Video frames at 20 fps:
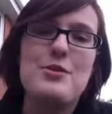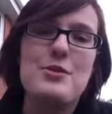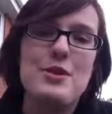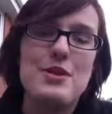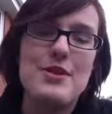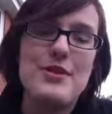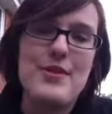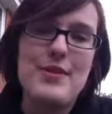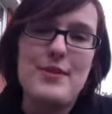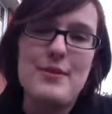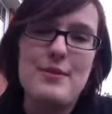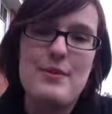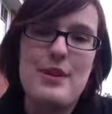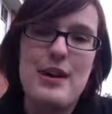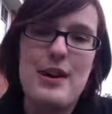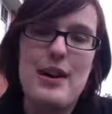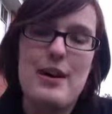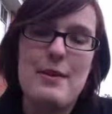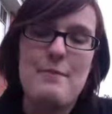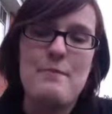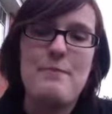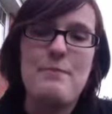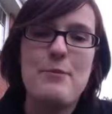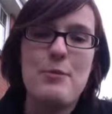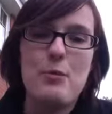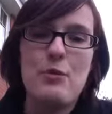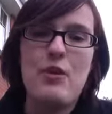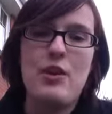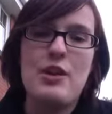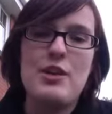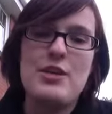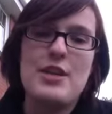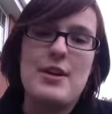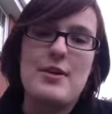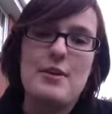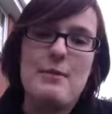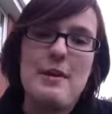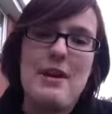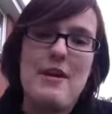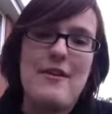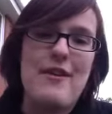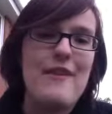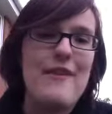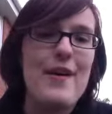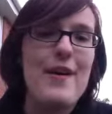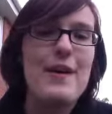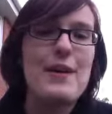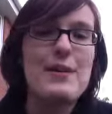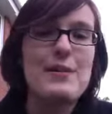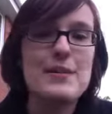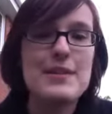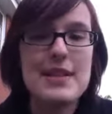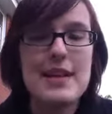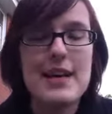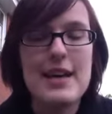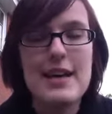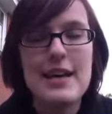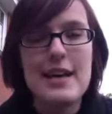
to interview, volunteer with Mary Rose?